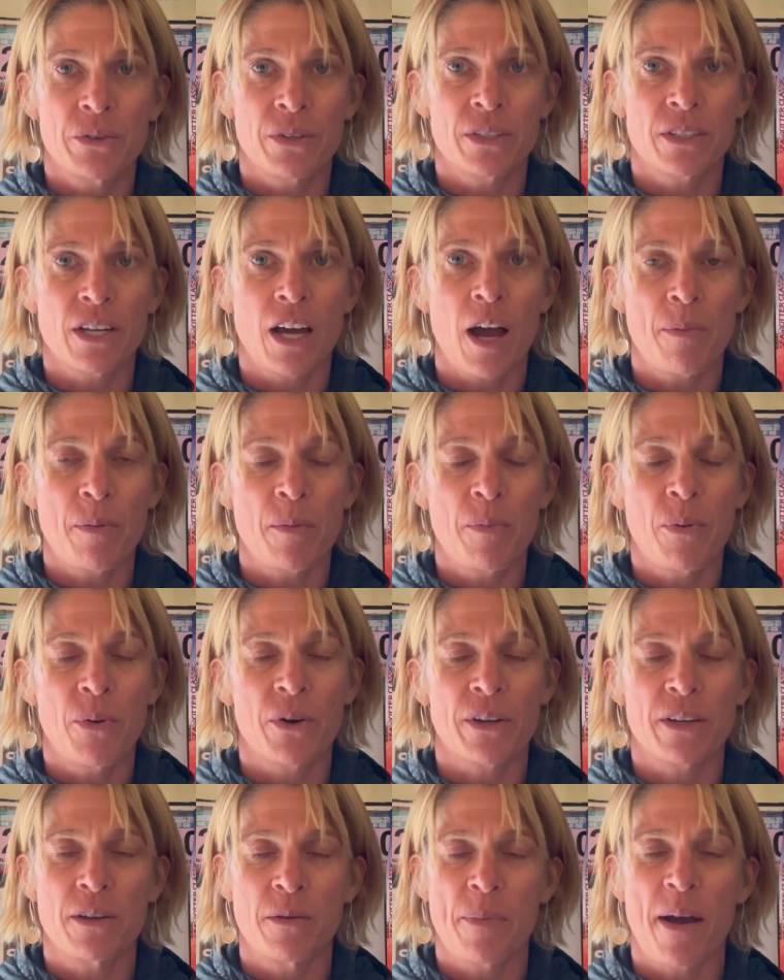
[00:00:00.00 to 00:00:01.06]
to the top of
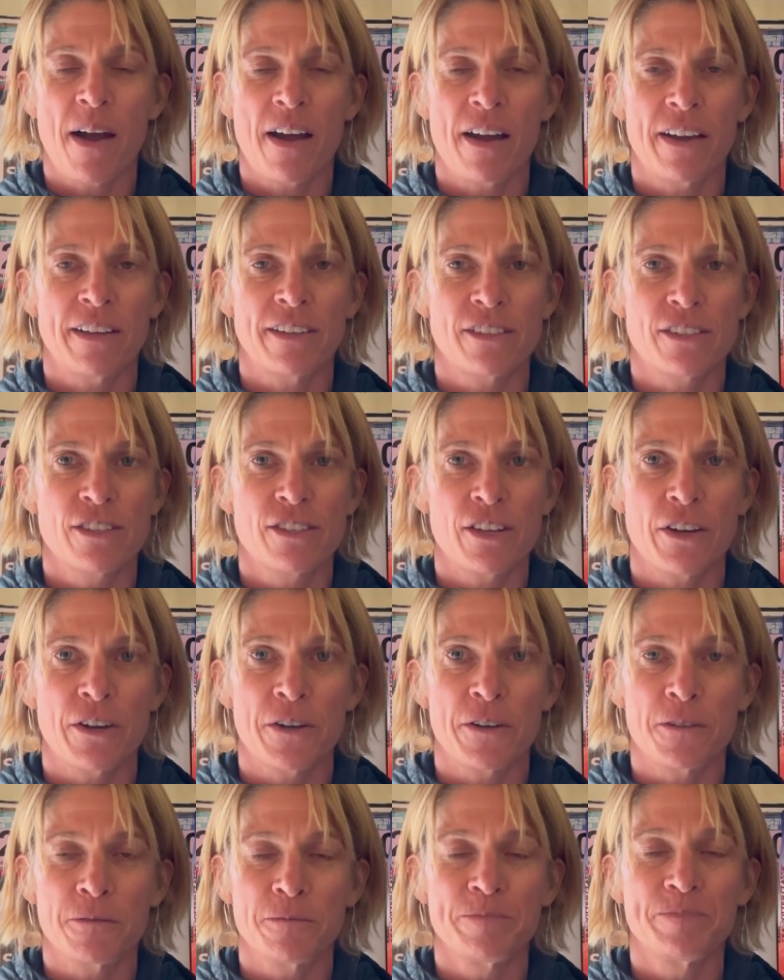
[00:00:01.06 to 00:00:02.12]
Porcupine.
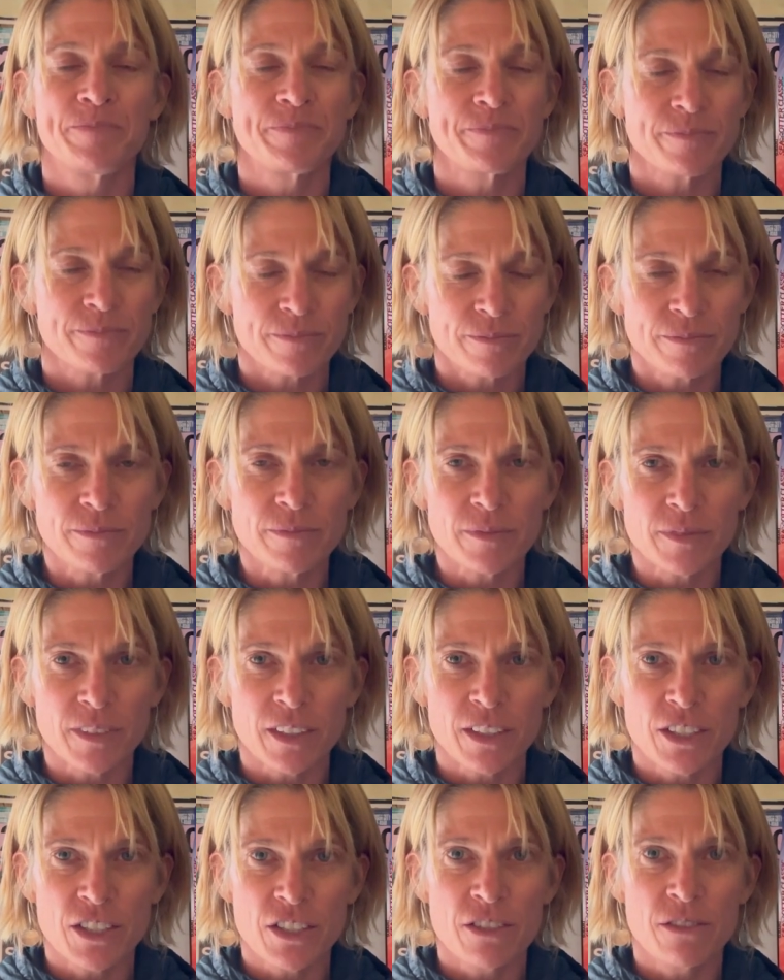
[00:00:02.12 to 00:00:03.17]
So
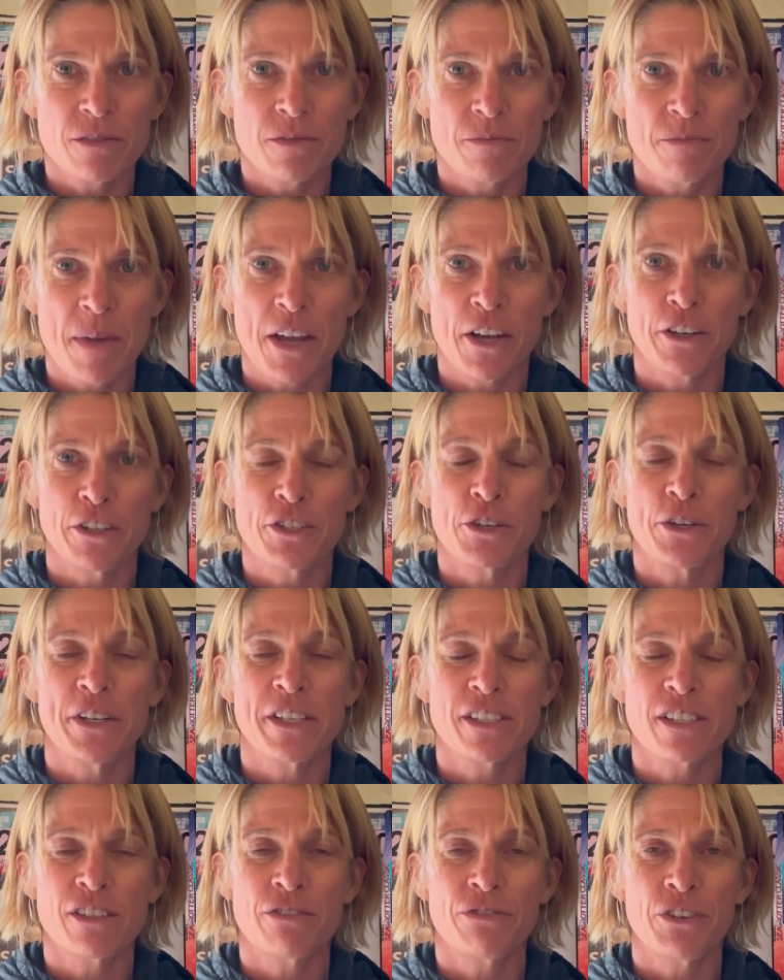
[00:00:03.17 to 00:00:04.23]
make good
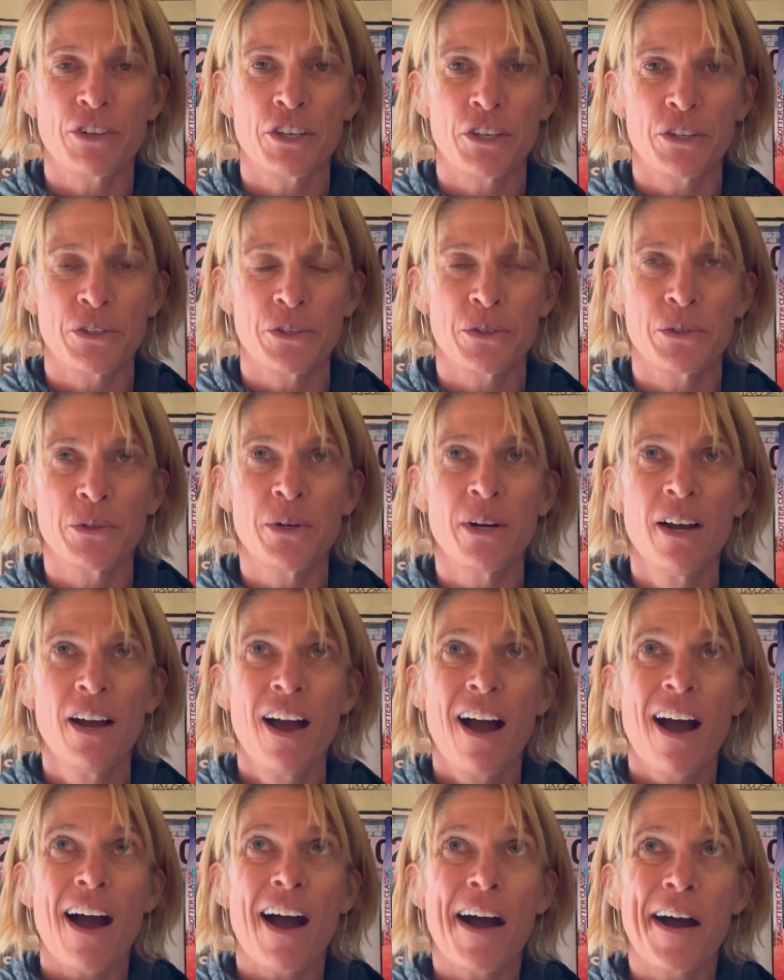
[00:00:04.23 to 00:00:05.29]
choices for you.
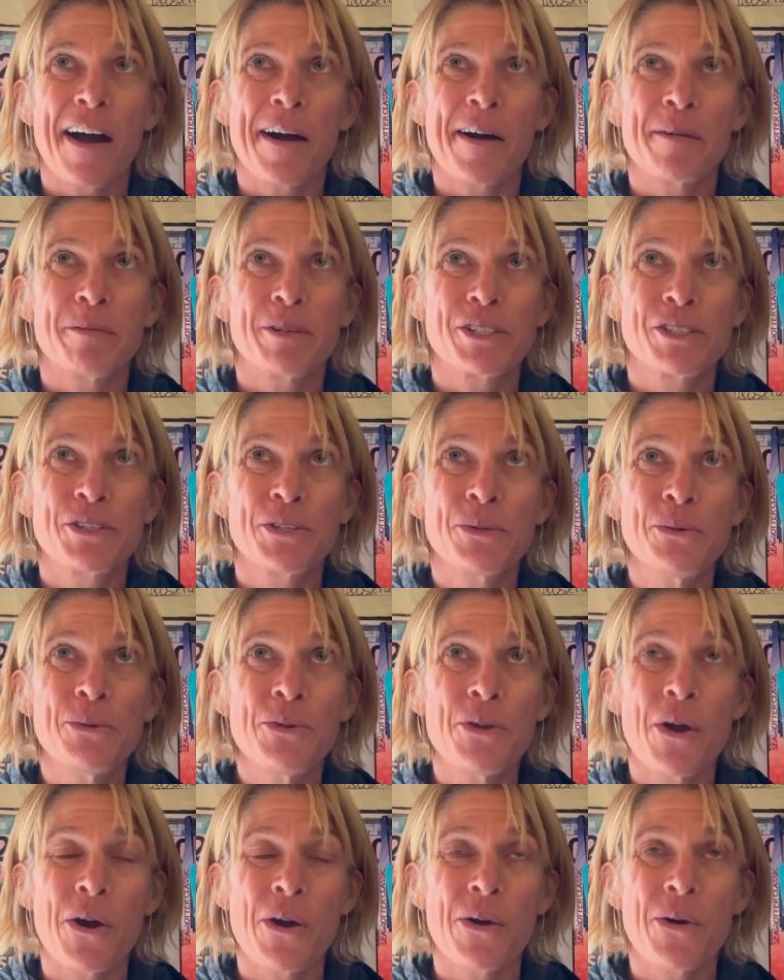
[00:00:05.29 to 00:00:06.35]
Do
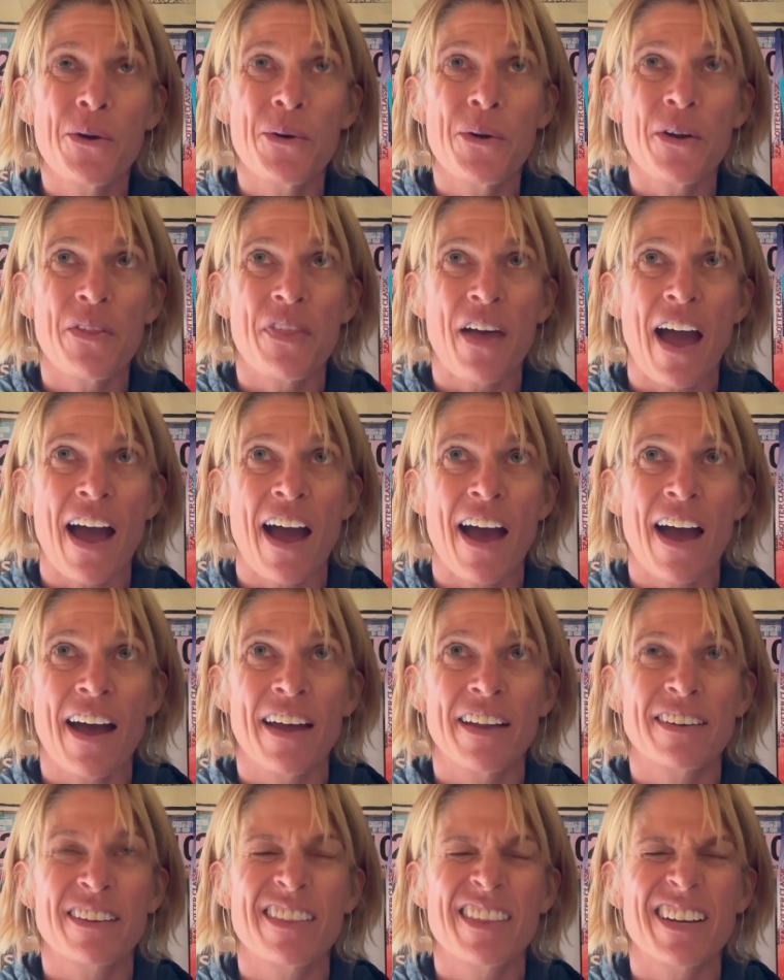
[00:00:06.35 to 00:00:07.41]
know
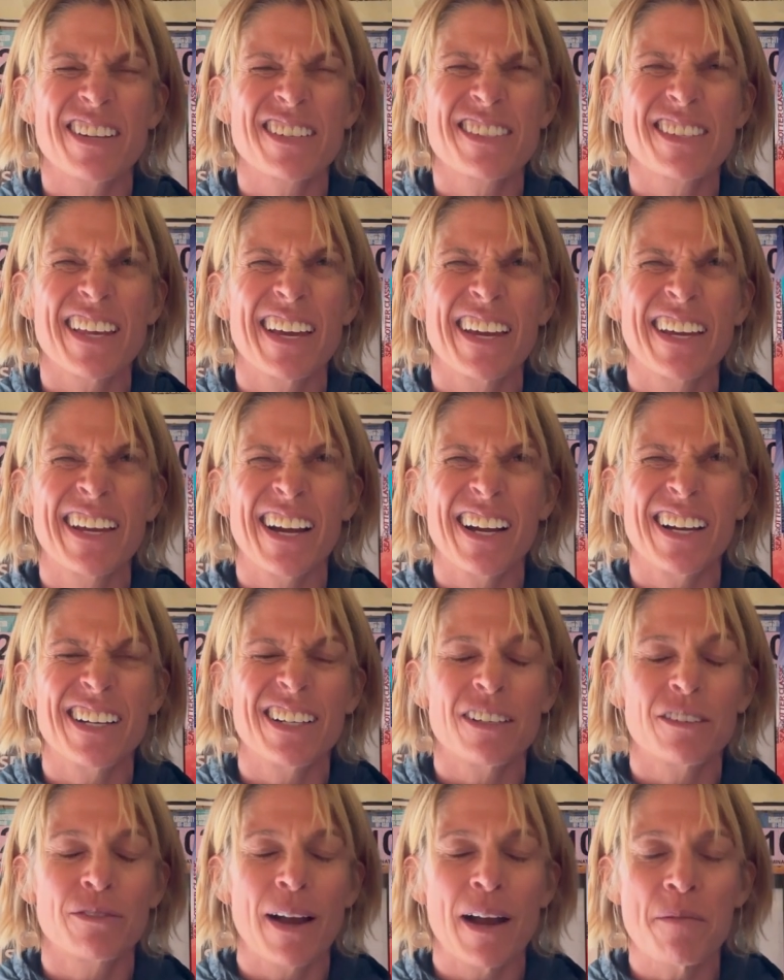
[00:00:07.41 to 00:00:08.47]
that there's like
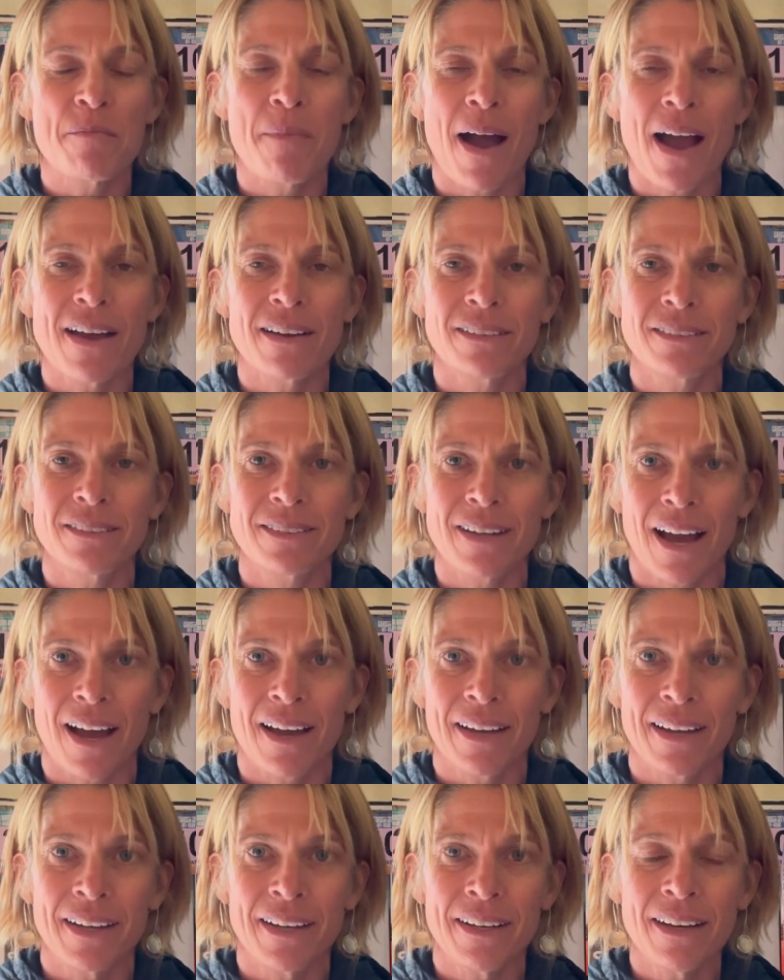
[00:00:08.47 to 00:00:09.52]
around mile
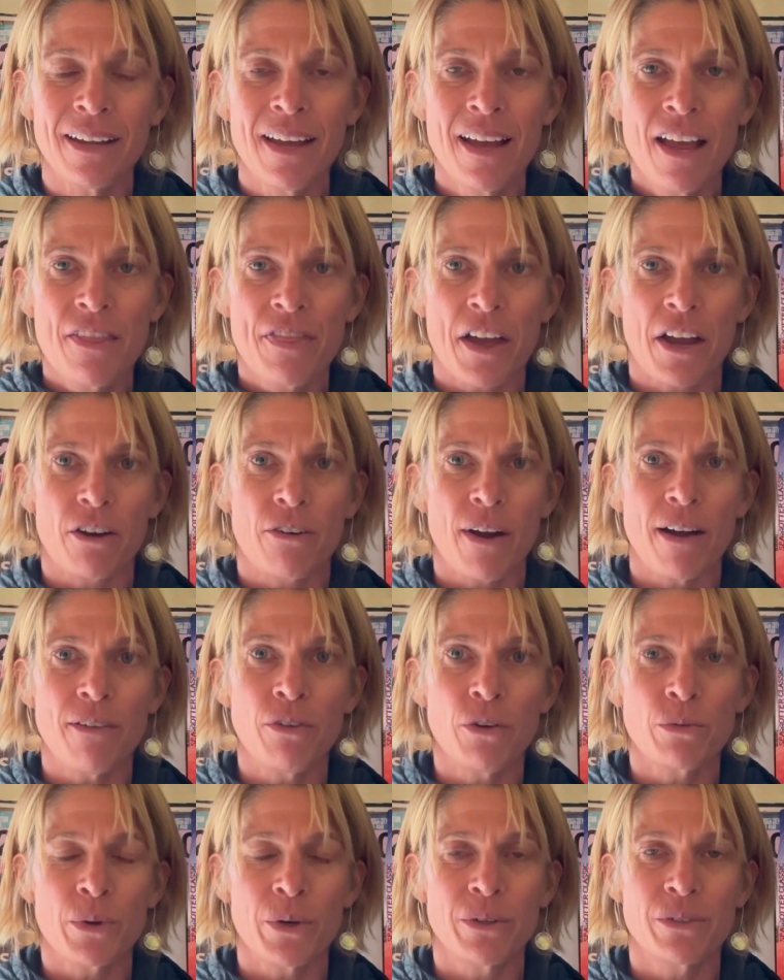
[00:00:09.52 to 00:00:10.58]
9, that
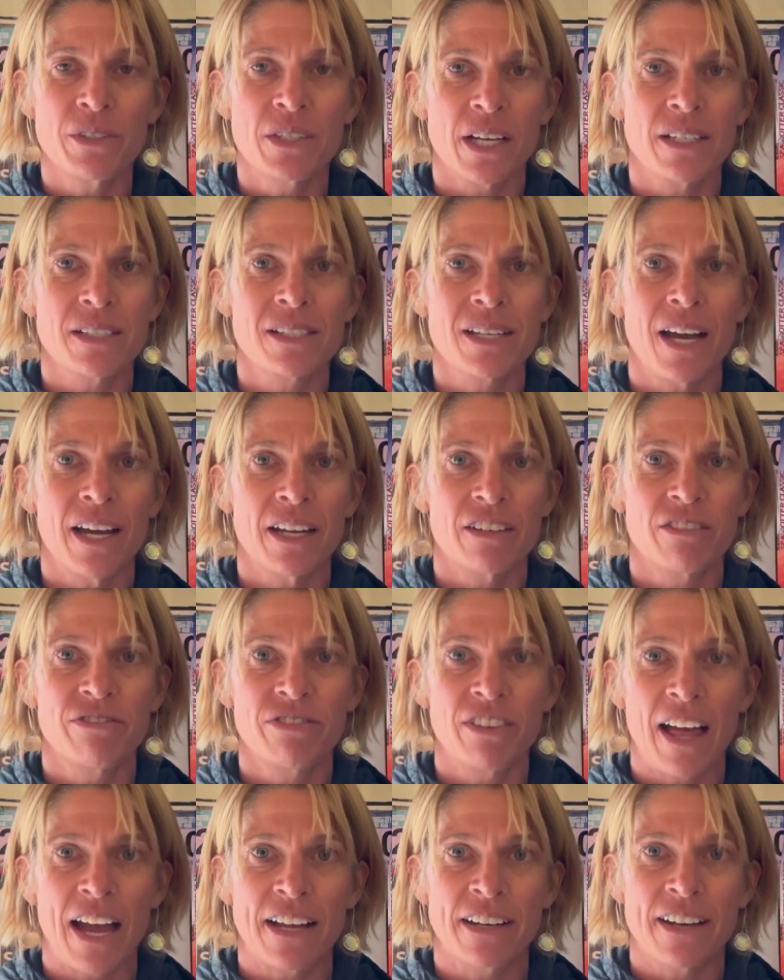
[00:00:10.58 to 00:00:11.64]
gravel road does kind of
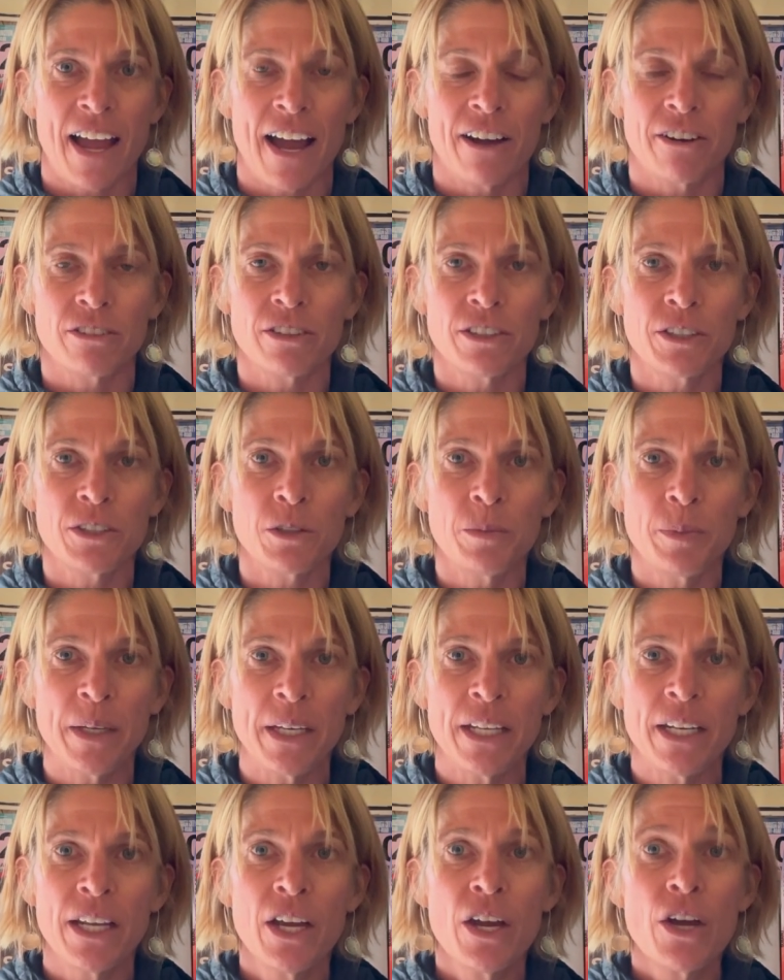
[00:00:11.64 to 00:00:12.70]
flatten out a little bit.